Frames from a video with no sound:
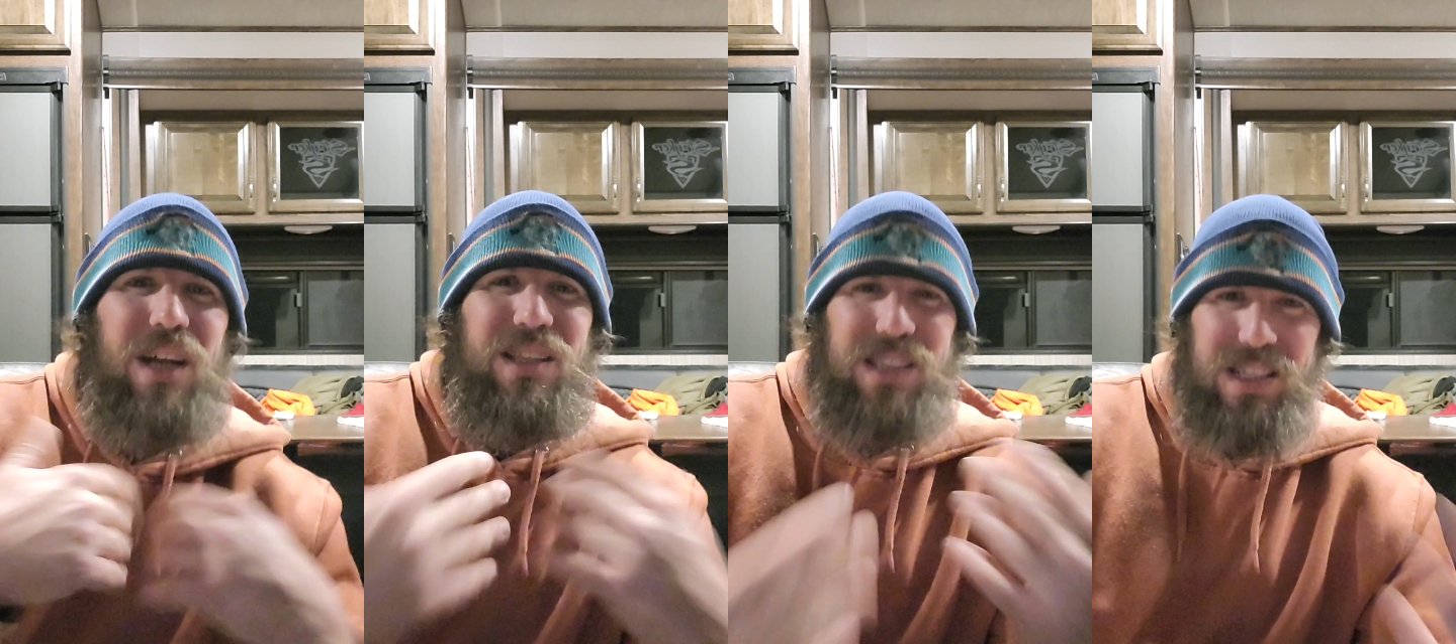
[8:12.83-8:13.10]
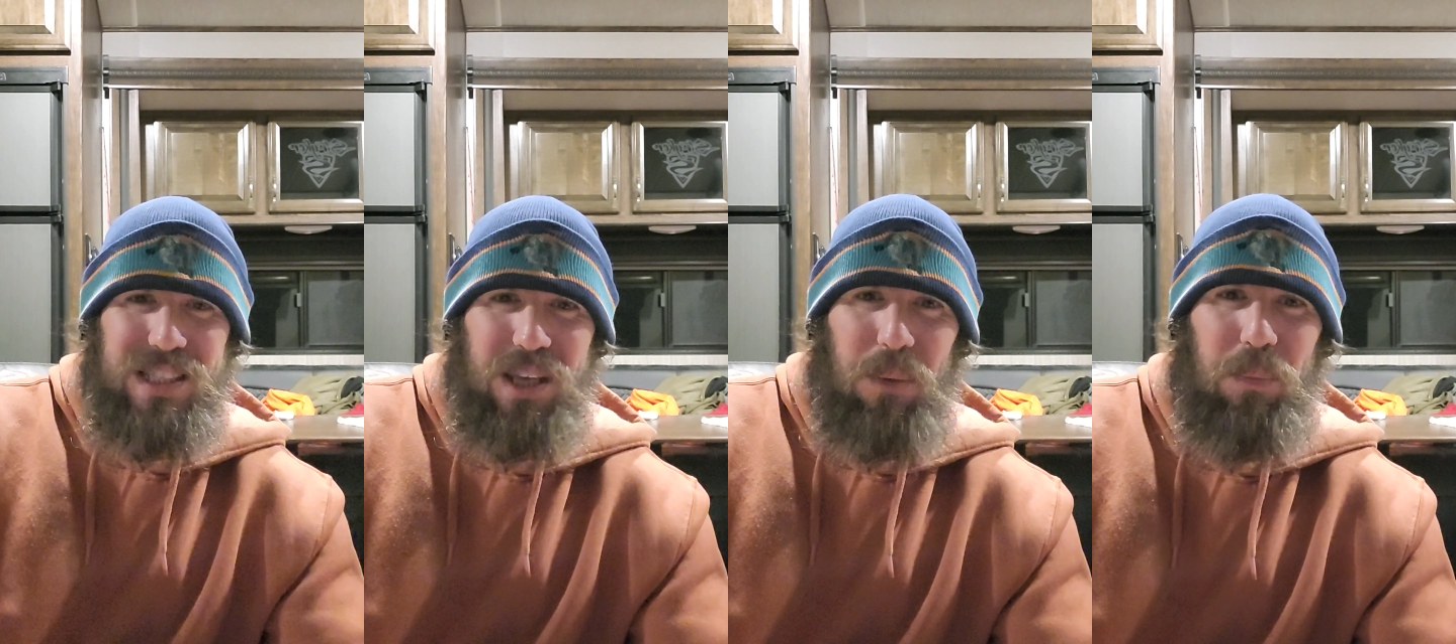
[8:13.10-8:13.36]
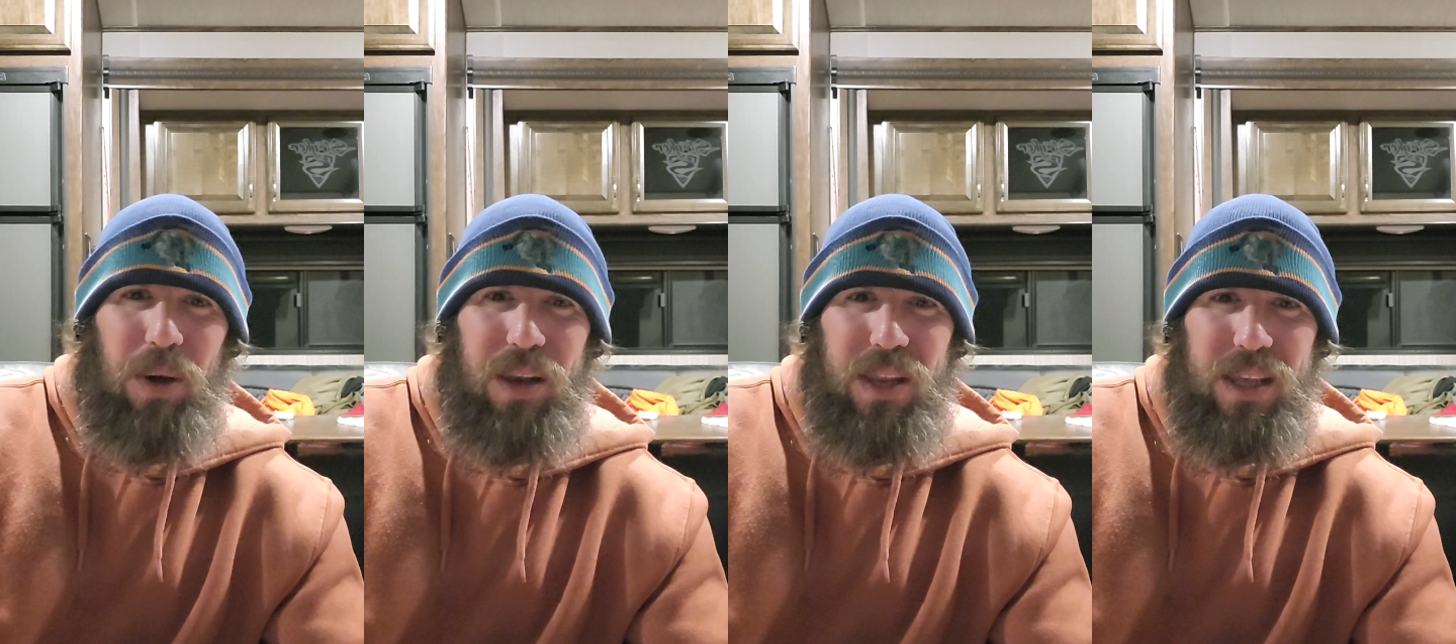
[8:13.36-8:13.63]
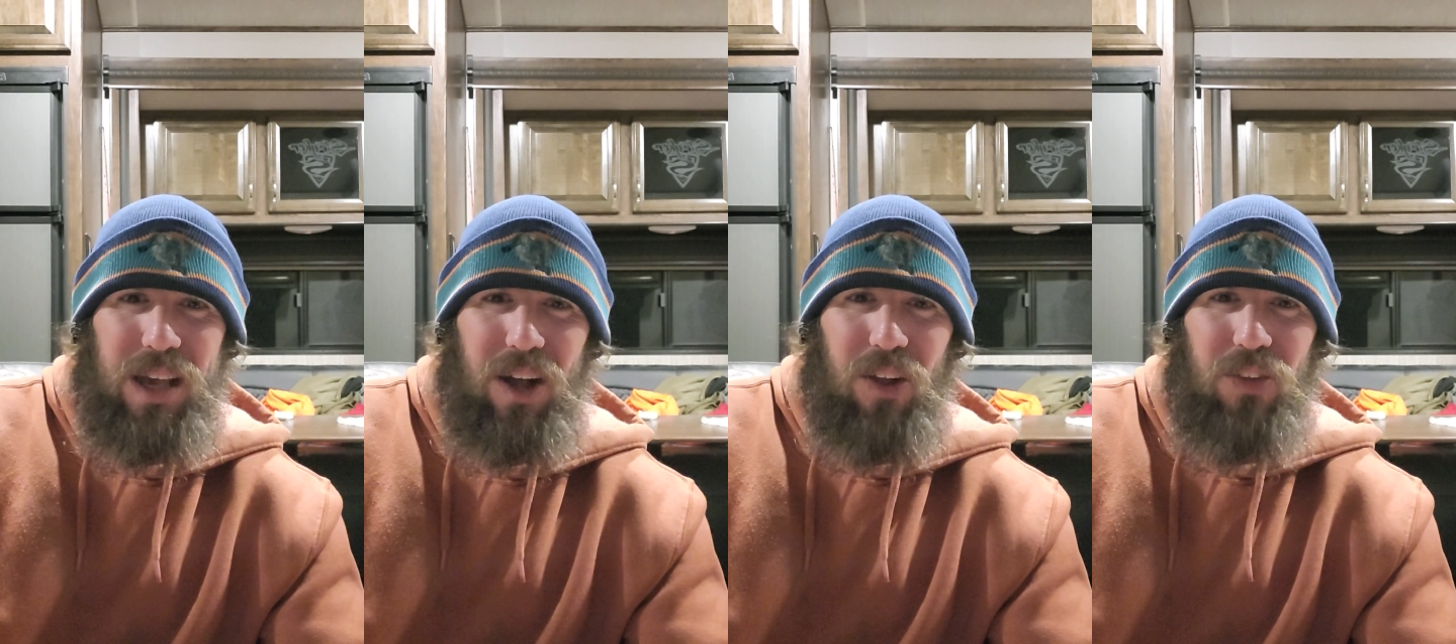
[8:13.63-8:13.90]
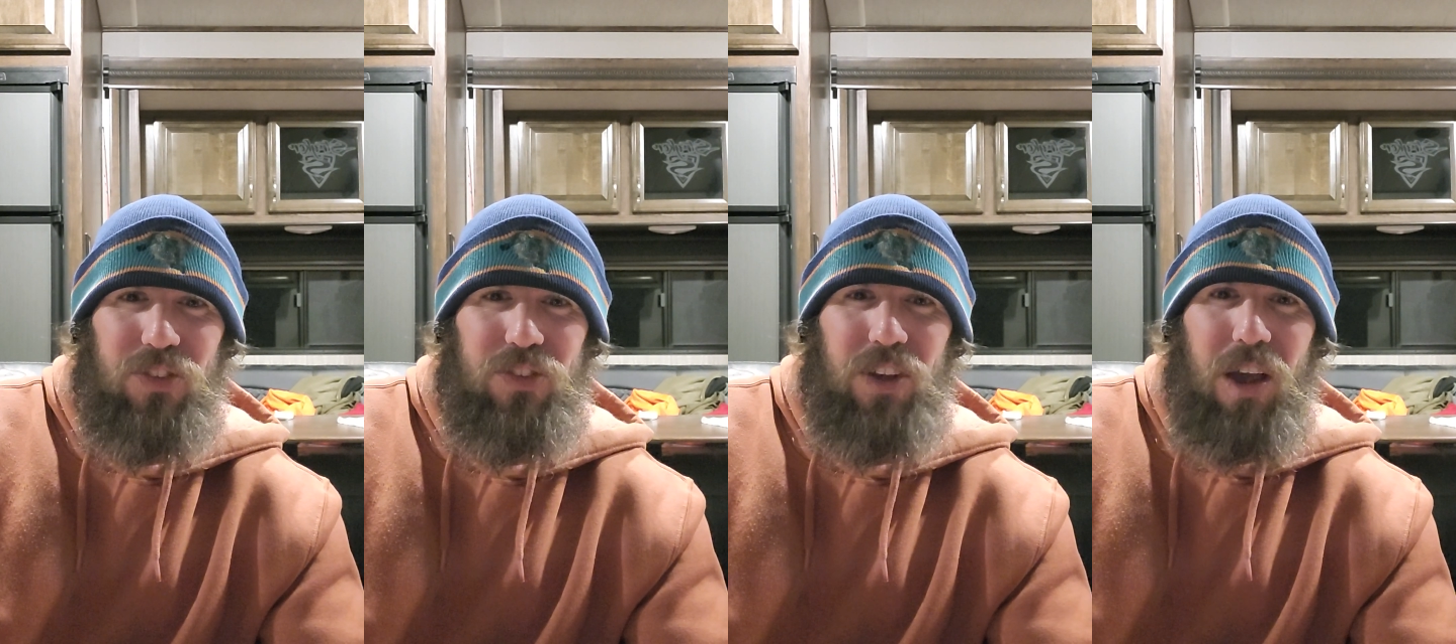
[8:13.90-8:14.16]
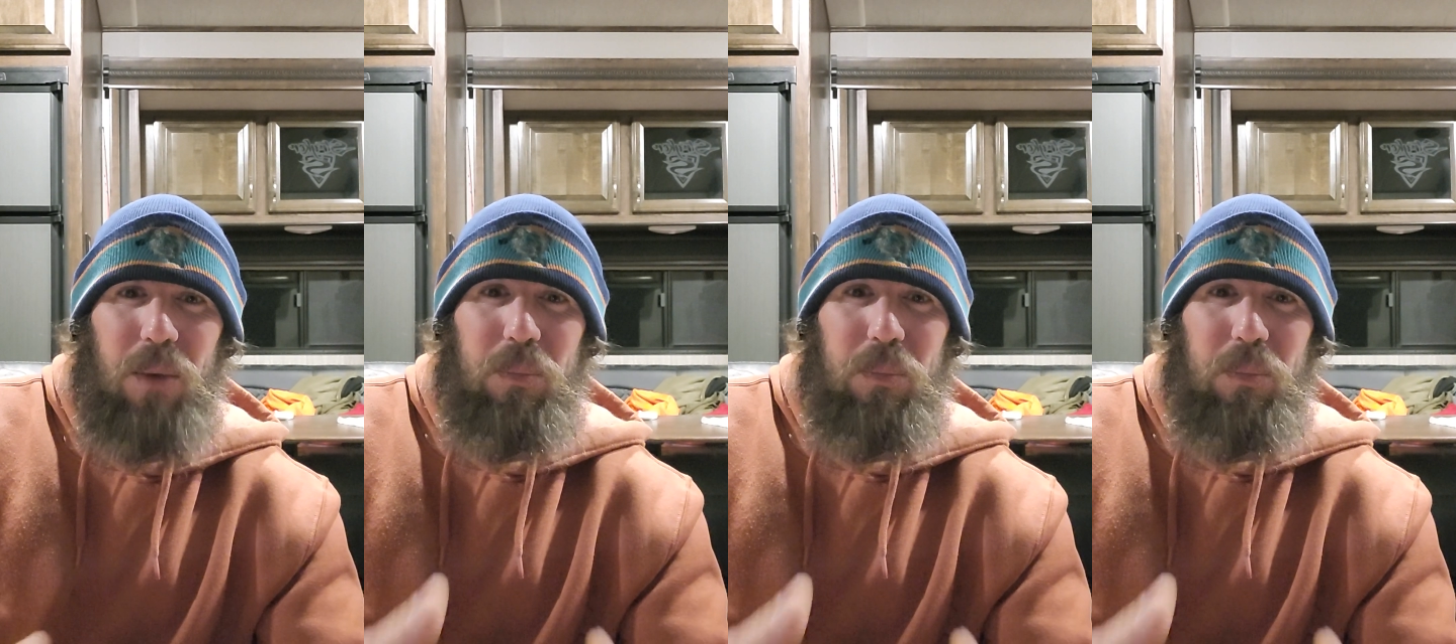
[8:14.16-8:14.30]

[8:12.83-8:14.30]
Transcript: to somebody else.